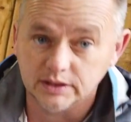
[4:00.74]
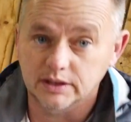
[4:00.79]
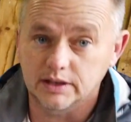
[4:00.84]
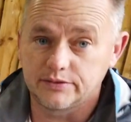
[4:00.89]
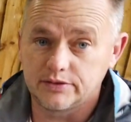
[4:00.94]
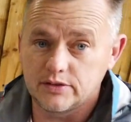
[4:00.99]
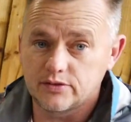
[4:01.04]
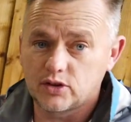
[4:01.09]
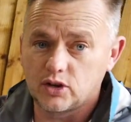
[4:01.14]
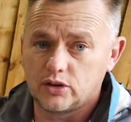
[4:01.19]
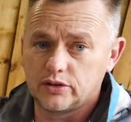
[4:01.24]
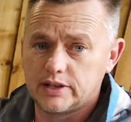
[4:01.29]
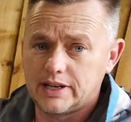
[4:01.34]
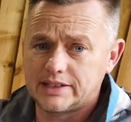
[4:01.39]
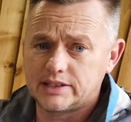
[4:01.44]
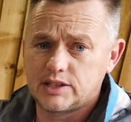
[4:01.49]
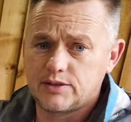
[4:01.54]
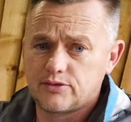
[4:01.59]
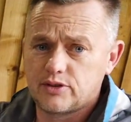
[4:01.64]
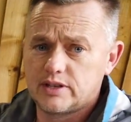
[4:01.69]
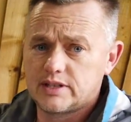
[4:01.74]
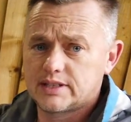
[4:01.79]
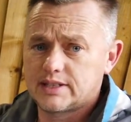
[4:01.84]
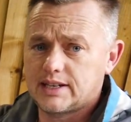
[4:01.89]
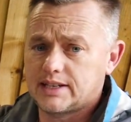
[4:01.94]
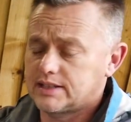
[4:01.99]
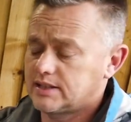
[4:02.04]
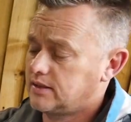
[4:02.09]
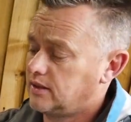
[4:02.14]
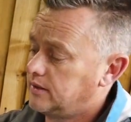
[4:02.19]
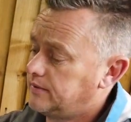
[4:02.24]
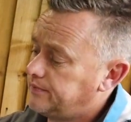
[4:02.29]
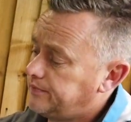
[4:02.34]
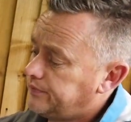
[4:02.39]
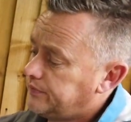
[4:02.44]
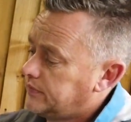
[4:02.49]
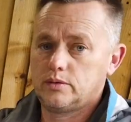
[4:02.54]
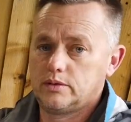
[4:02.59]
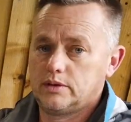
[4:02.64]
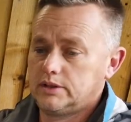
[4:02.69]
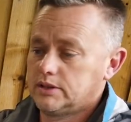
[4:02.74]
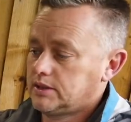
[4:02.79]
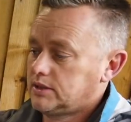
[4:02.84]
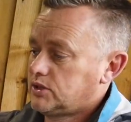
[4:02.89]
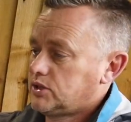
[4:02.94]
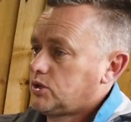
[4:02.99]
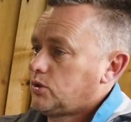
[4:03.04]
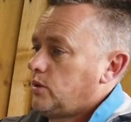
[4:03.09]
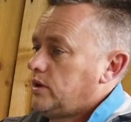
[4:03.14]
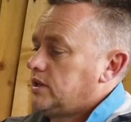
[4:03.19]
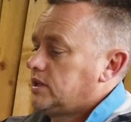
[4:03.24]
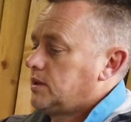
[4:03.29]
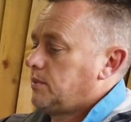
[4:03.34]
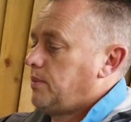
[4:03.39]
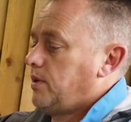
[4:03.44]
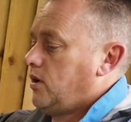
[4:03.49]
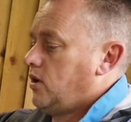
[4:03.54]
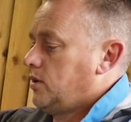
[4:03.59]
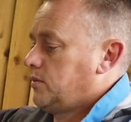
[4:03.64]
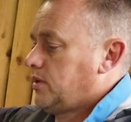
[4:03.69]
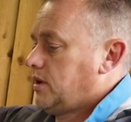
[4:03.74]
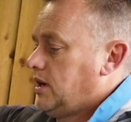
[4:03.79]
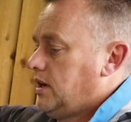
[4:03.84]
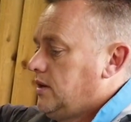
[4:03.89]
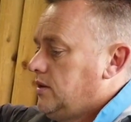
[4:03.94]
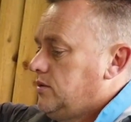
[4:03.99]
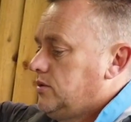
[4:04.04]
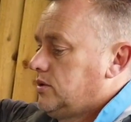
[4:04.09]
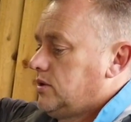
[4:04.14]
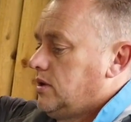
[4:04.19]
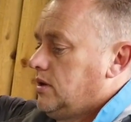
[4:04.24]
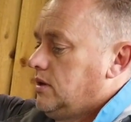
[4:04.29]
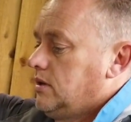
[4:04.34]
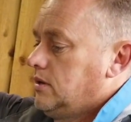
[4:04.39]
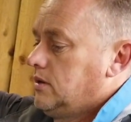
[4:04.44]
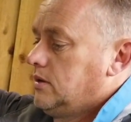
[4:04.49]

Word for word: if you've got the antifreeze tester, is squeeze the pipe closed,